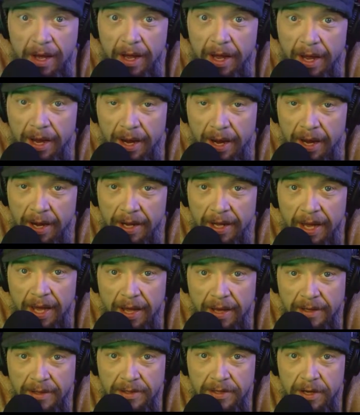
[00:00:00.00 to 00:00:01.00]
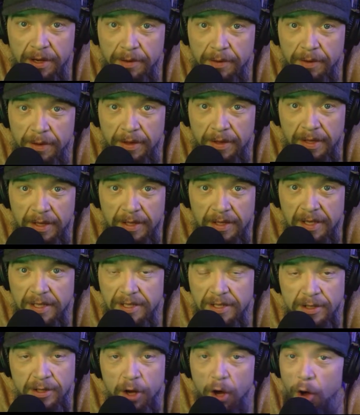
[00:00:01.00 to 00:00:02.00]
and again, so
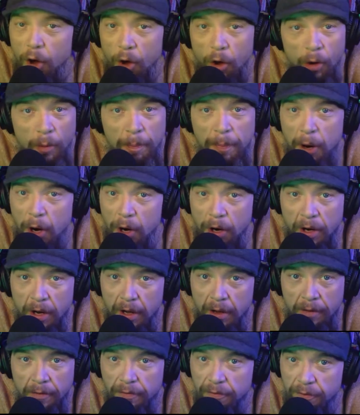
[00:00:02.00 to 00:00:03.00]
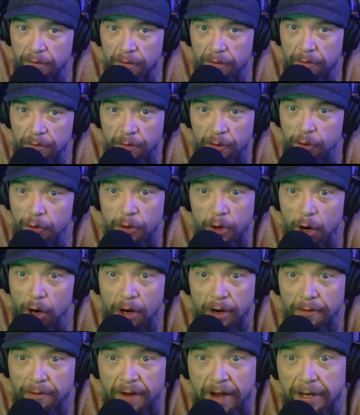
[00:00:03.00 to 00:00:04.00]
this is all part of food
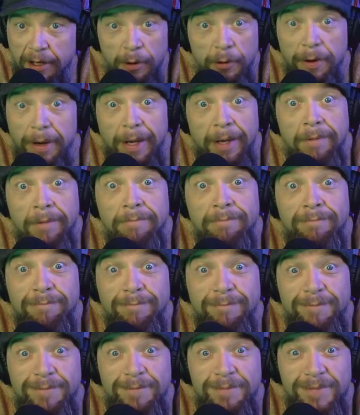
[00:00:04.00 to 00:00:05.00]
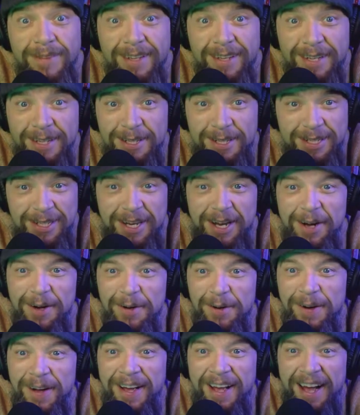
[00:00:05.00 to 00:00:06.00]
artifactory.
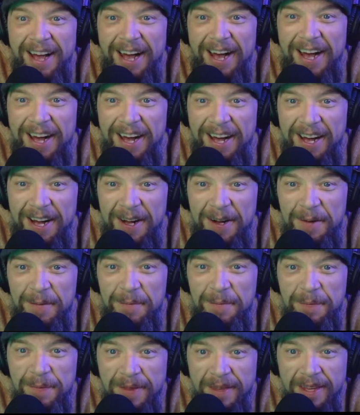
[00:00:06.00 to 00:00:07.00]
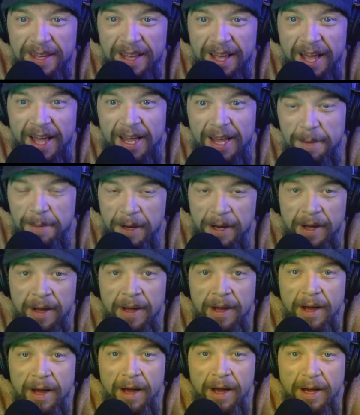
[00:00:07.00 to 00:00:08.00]
So, hey, Heba.
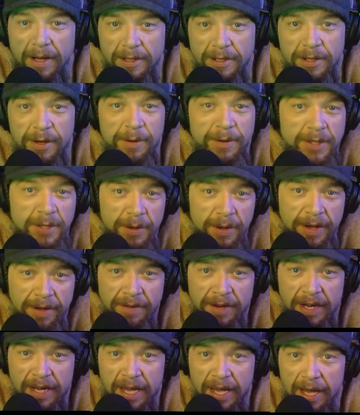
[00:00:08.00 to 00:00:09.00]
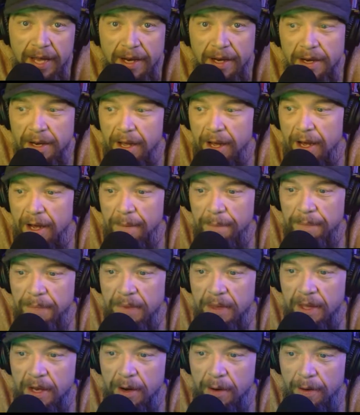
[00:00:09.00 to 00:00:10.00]
So even again,
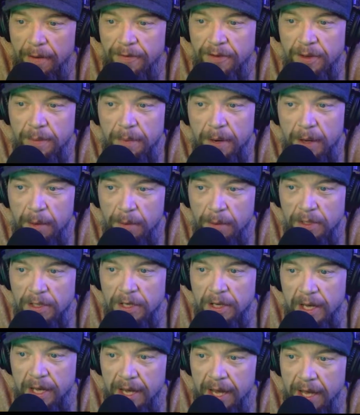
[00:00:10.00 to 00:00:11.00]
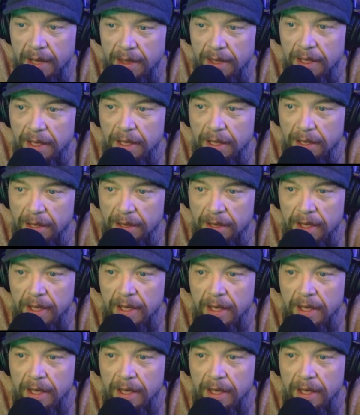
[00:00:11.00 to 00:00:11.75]
if somebody was looking at the